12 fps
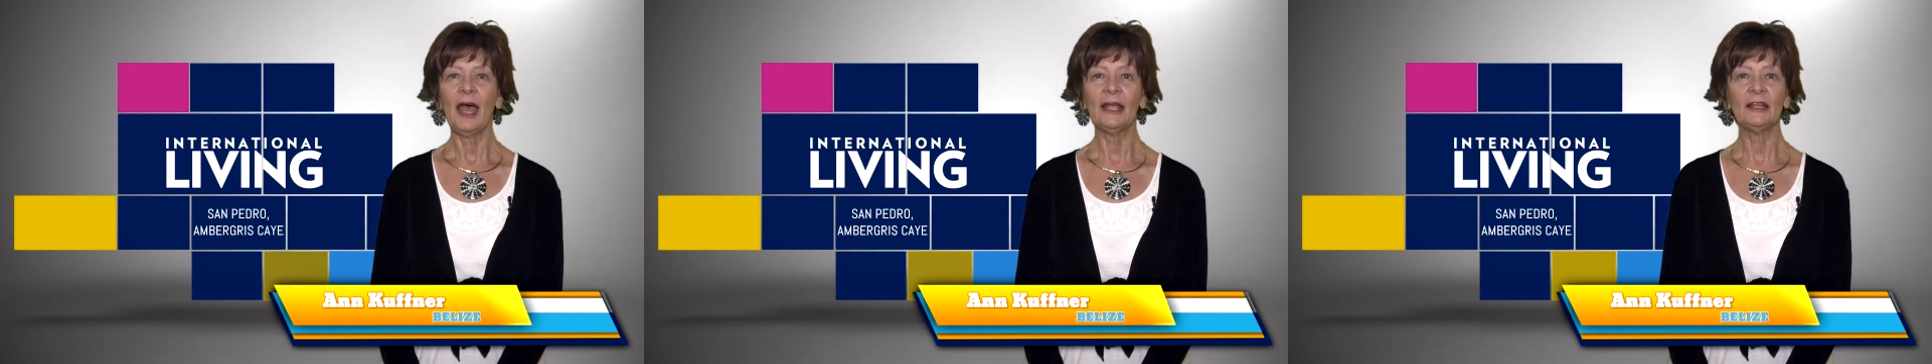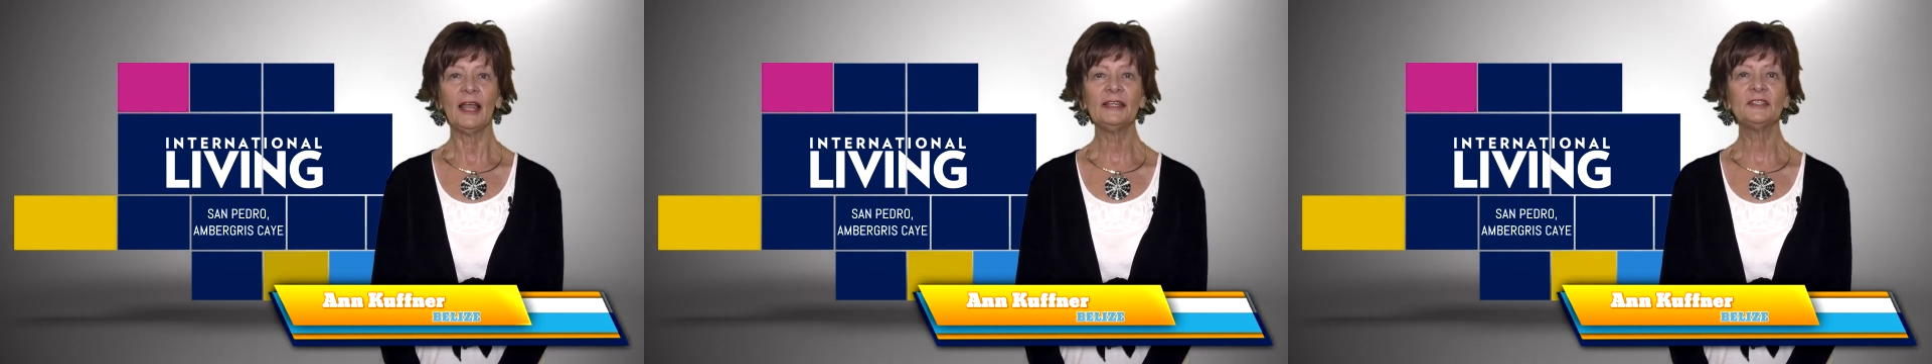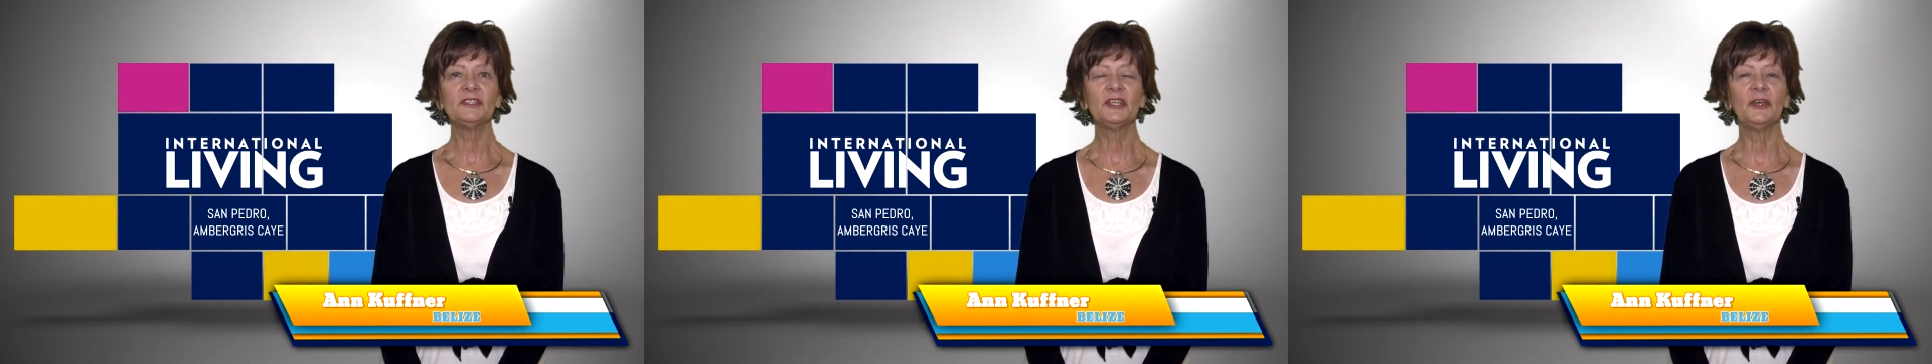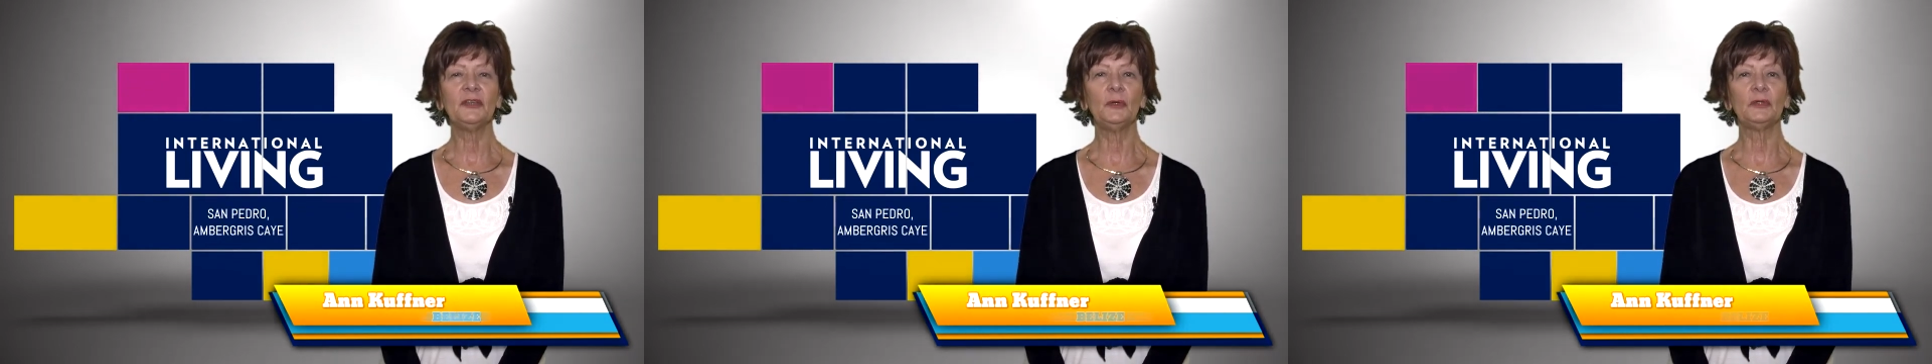I'd like to
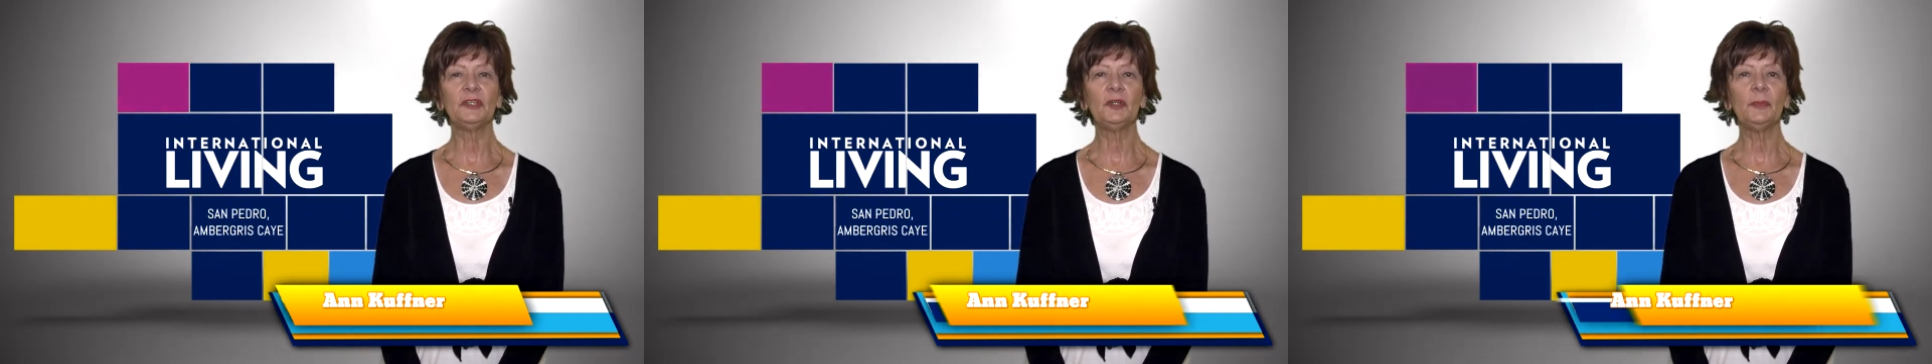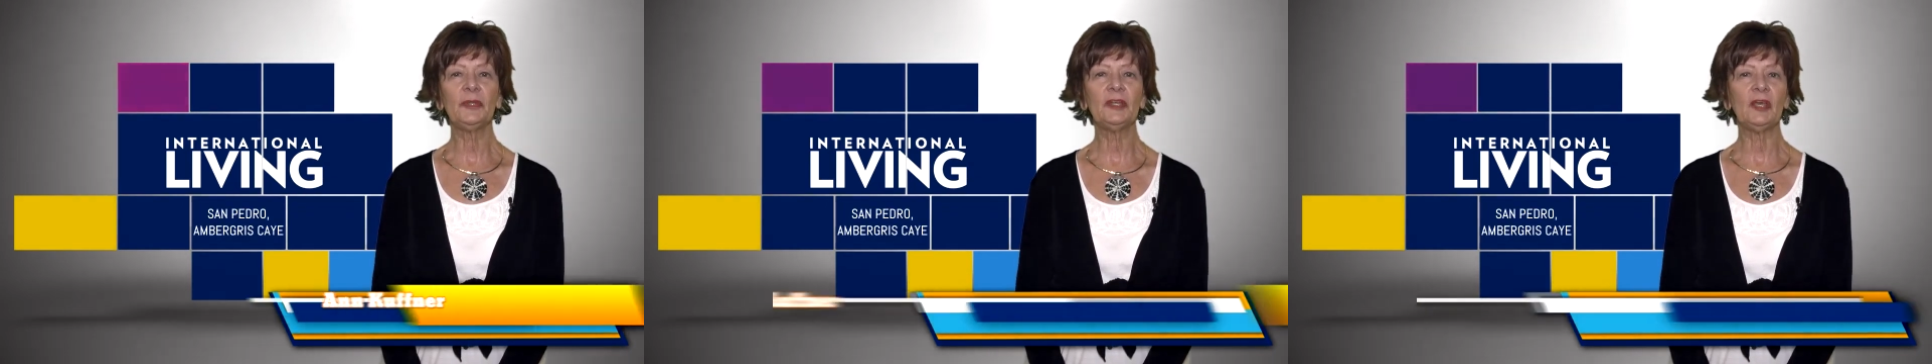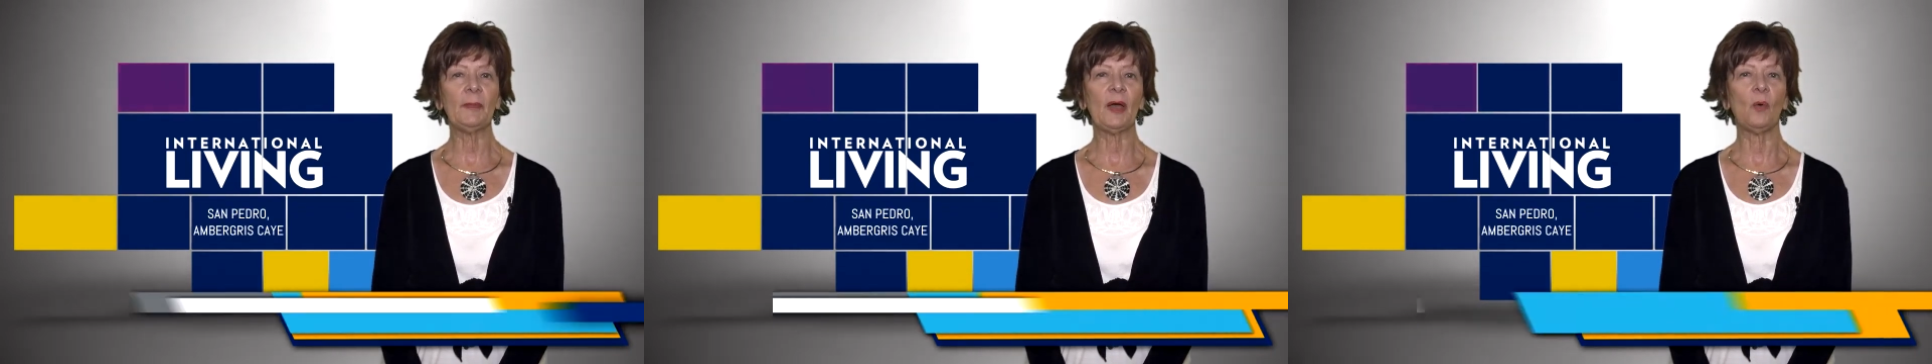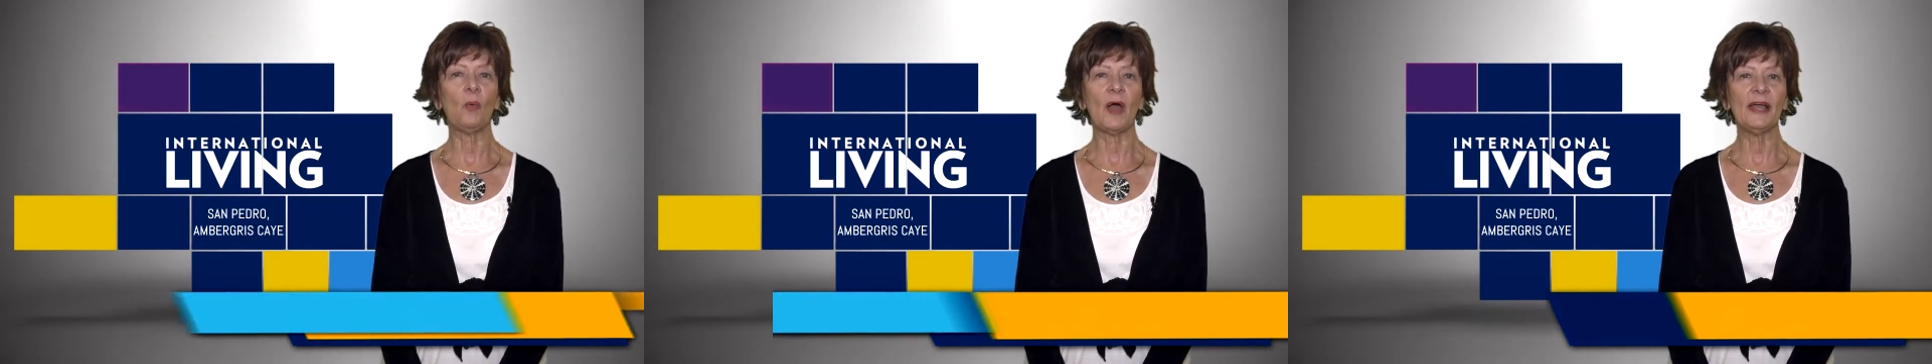tell you a little bit
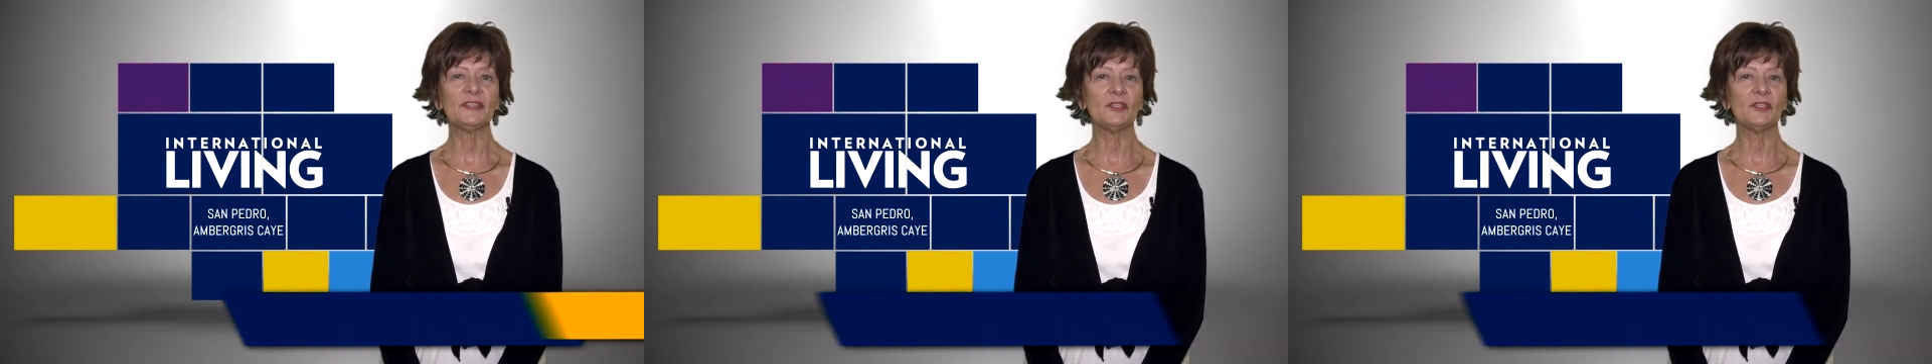about why